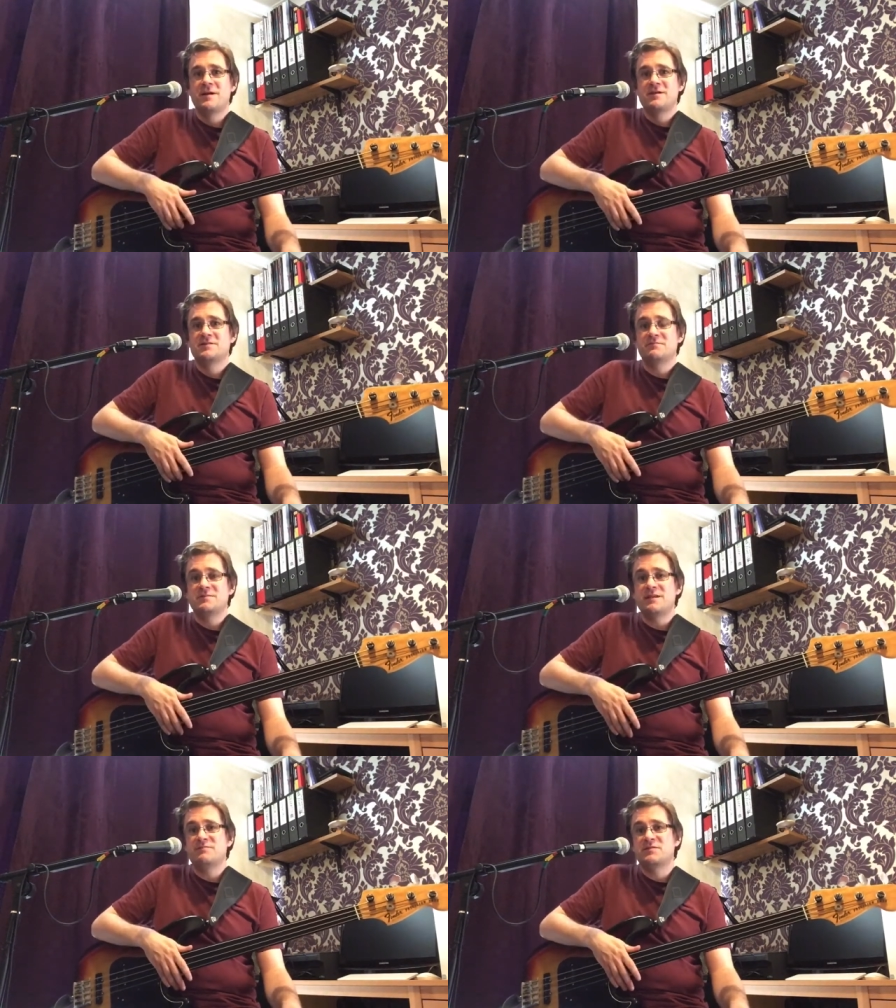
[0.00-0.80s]
some
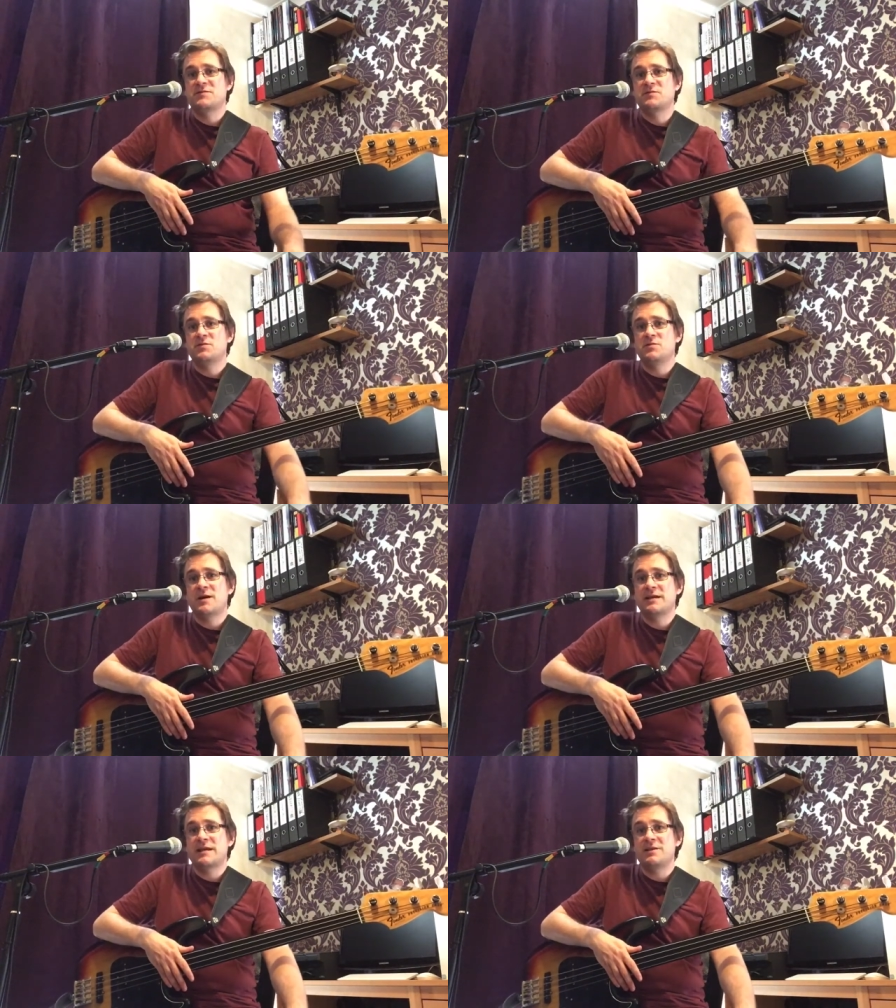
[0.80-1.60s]
tips
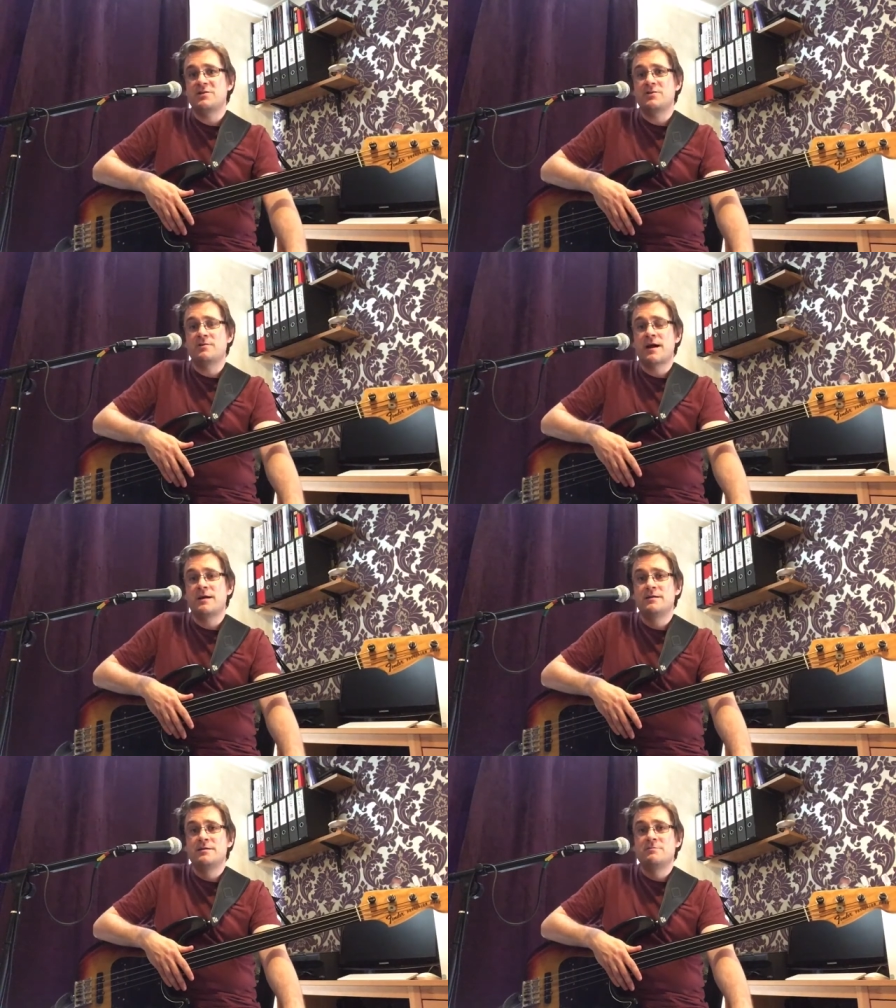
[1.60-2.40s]
to get your
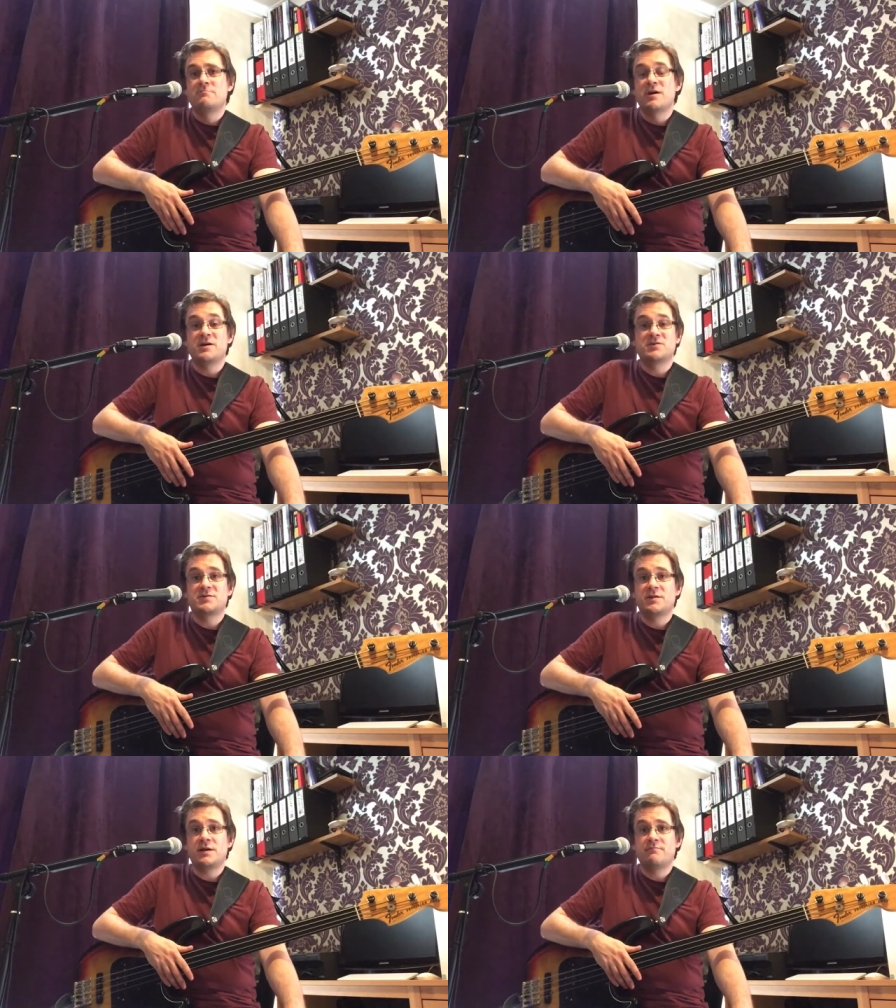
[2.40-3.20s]
rehearsal
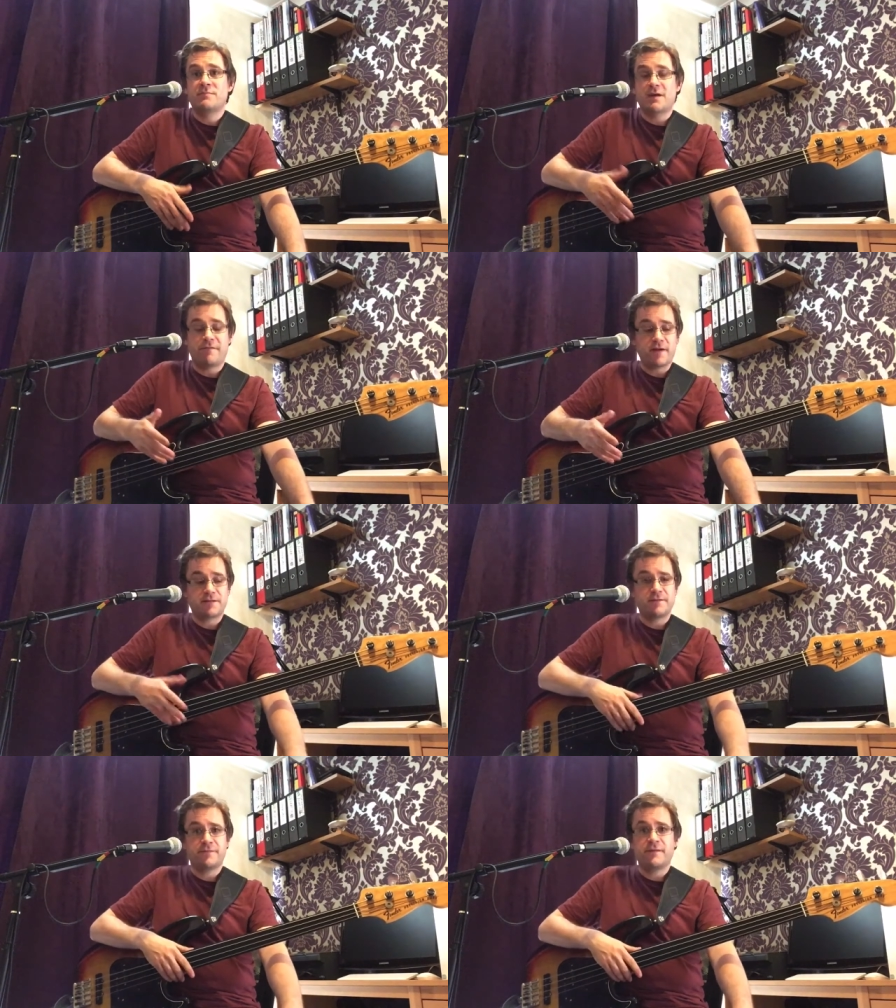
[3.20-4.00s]
time
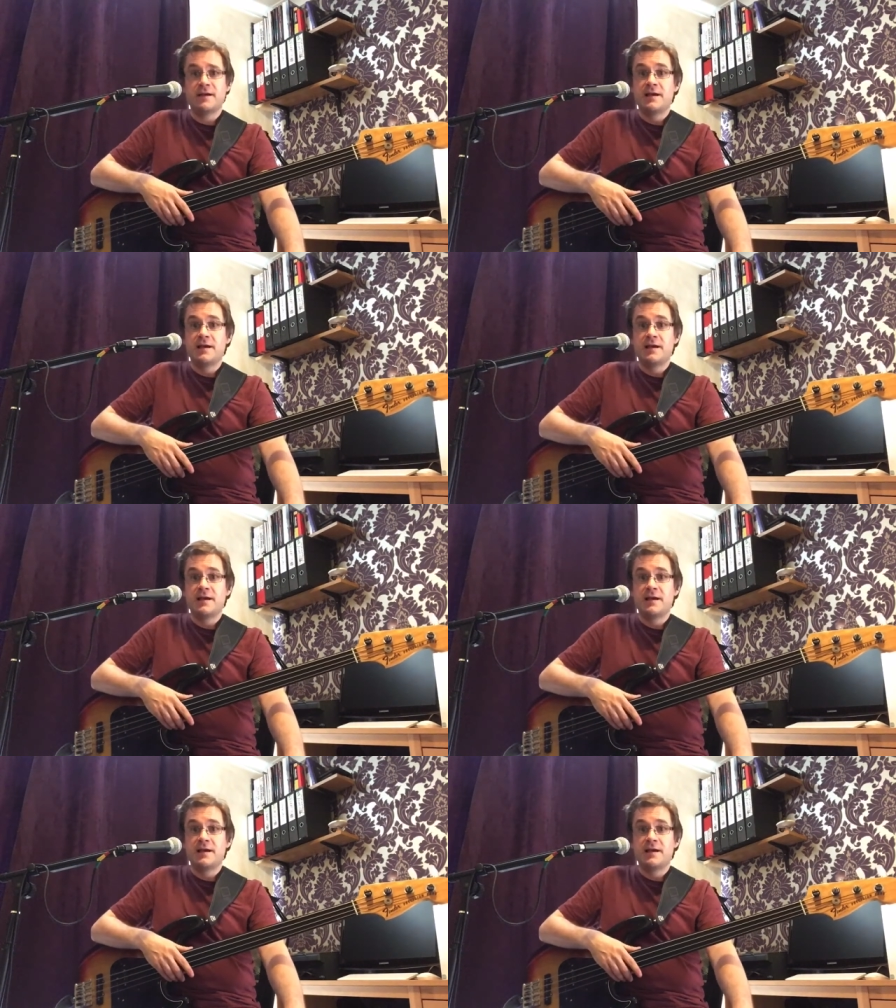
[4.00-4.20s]
effective.